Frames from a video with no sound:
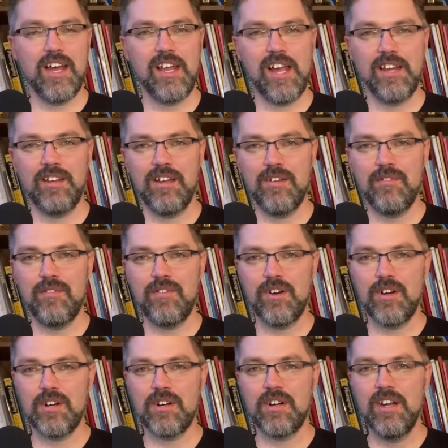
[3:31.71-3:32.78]
I love
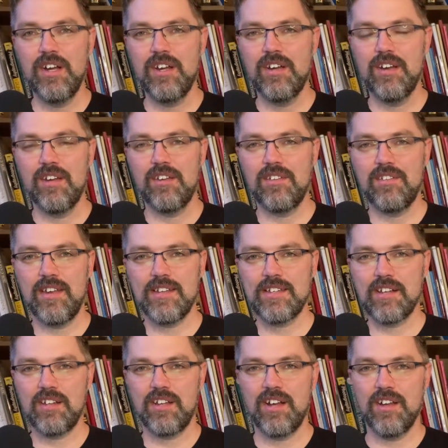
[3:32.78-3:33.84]
her
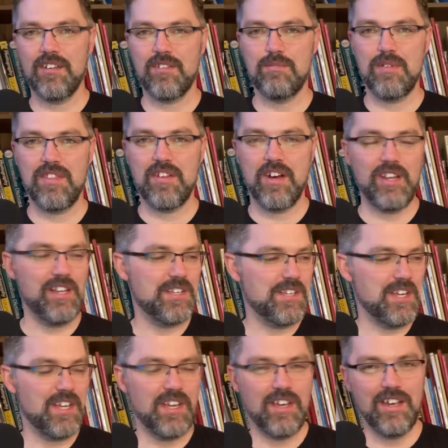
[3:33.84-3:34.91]
Santa Claus
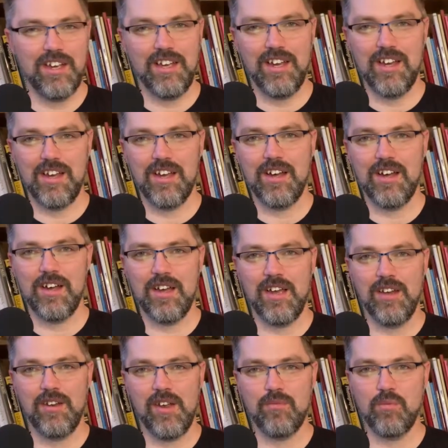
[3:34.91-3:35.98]
mythology
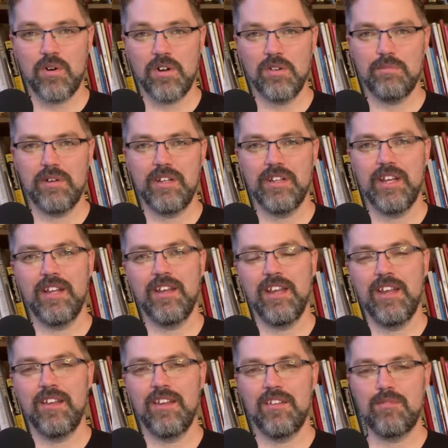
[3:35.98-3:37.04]
and world building
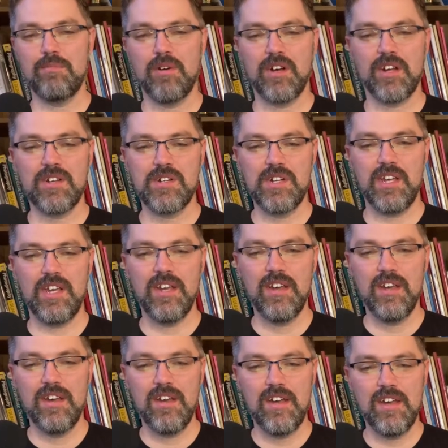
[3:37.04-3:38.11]
in this book.
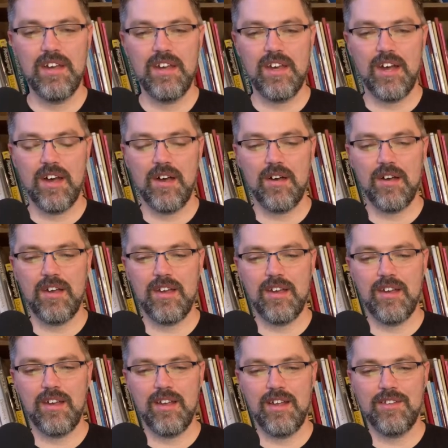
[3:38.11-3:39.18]

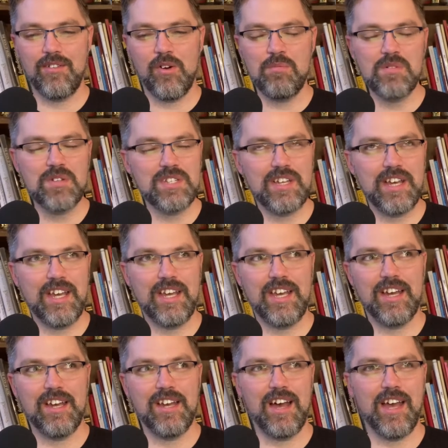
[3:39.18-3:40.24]
It's almost like,
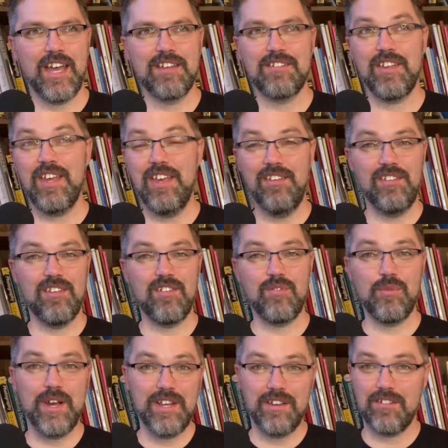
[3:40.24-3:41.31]
I guess the easiest
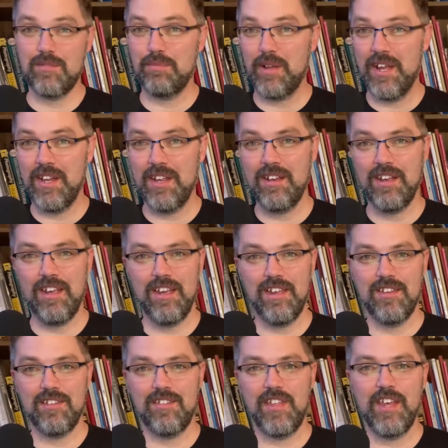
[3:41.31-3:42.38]
way to explain it
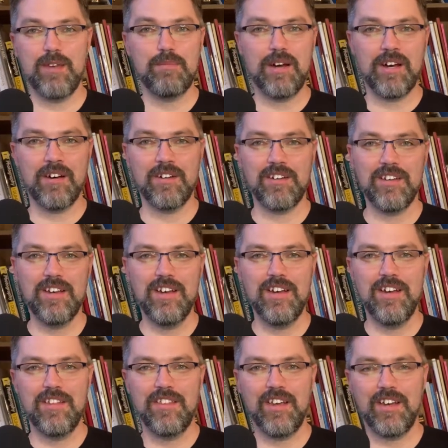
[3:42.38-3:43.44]
is think
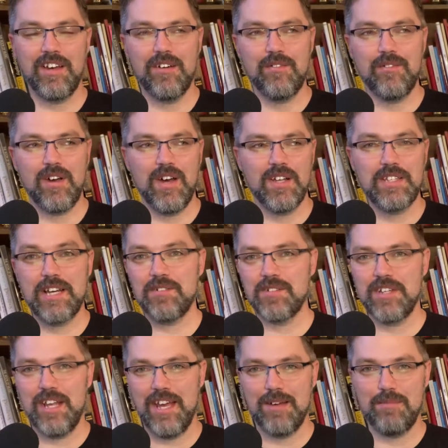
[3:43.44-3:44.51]
of
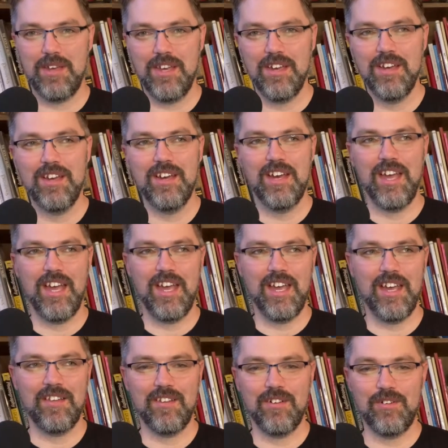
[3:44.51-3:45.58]
Downton Abbey
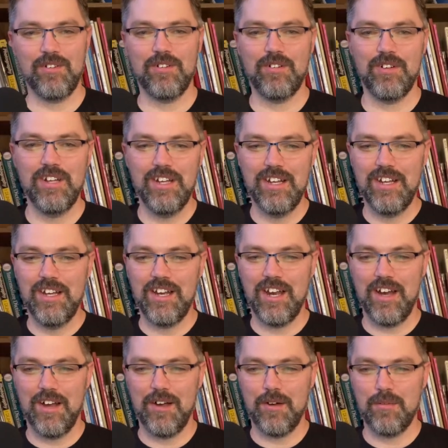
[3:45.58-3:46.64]
and the whole
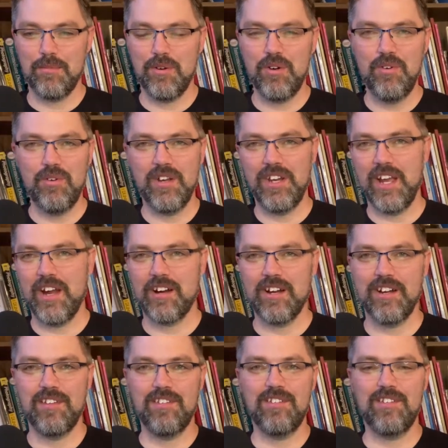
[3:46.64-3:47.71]
who
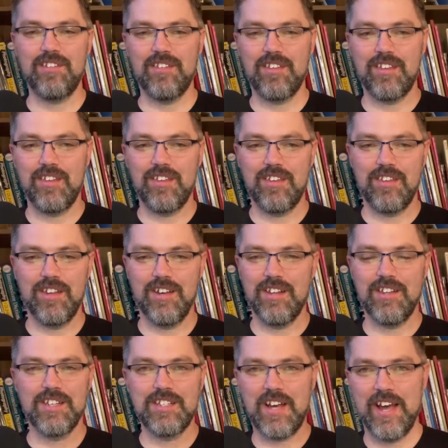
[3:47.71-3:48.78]
inherits
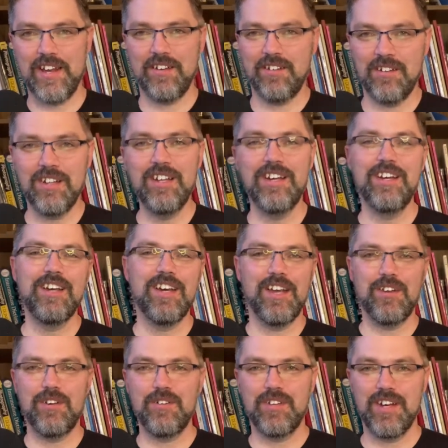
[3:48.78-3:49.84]
the title
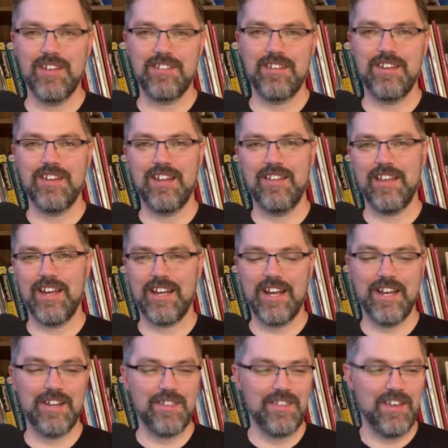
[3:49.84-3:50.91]
and who doesn't and that
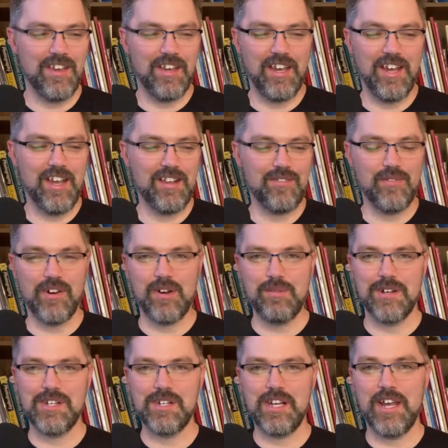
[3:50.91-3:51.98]
kind of thing. It's very
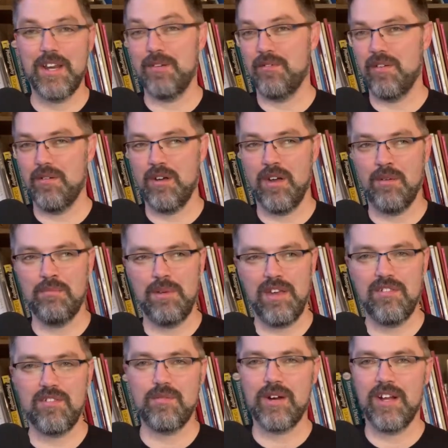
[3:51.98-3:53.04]
much kind of
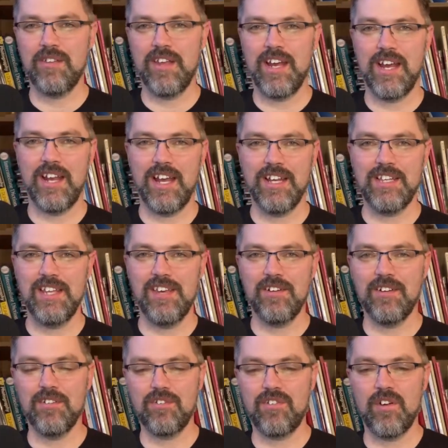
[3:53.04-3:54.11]
based around that
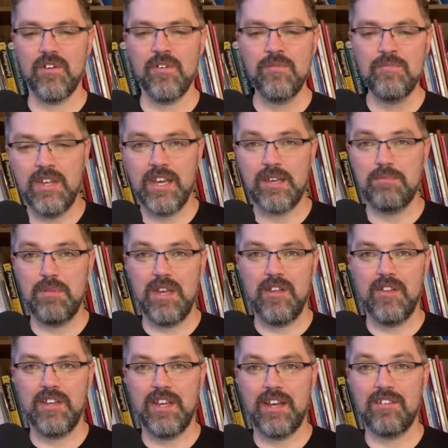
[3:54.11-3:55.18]
ideal. So Nick being
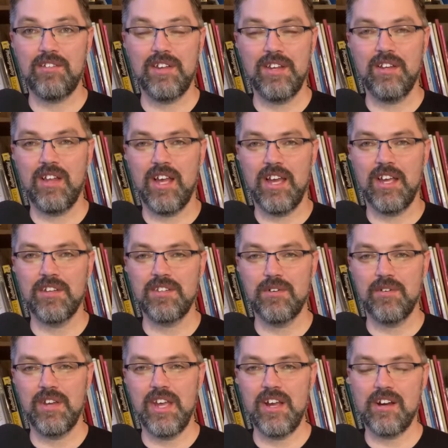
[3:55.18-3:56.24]
the next in line to
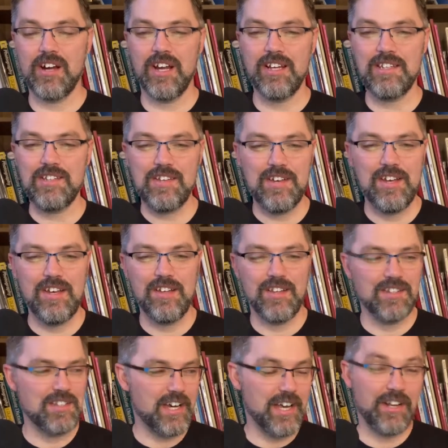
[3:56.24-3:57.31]
inherit
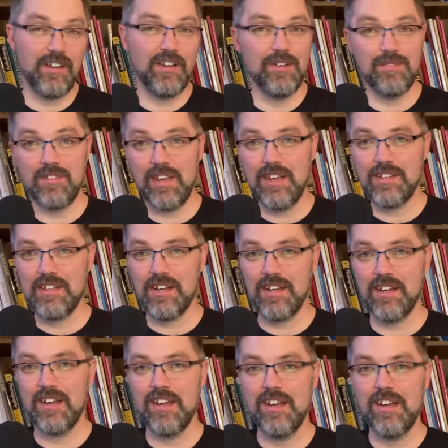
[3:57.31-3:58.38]
the title of
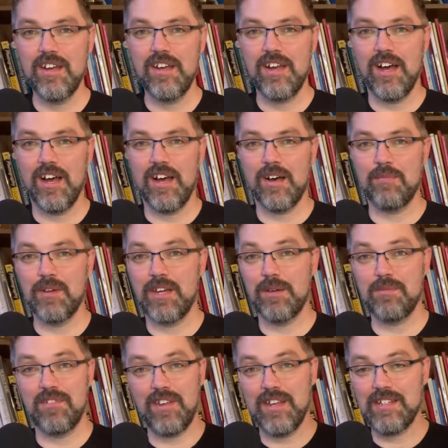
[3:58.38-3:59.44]
Santa
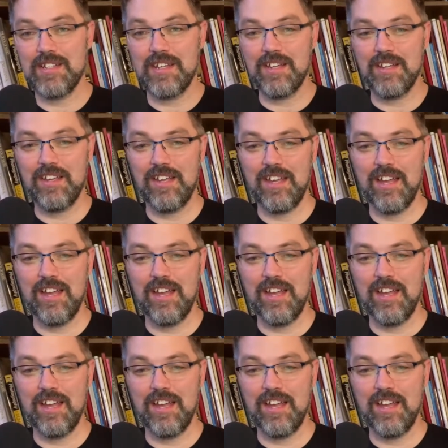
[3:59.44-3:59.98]
becomes Santa.